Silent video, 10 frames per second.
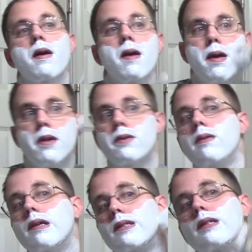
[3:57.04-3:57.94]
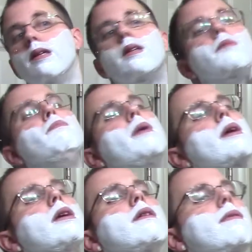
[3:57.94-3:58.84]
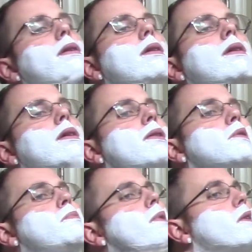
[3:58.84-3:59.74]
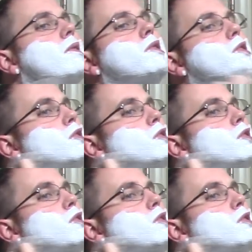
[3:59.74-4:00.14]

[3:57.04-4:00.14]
And as you can see, this bucket of, or this bucket of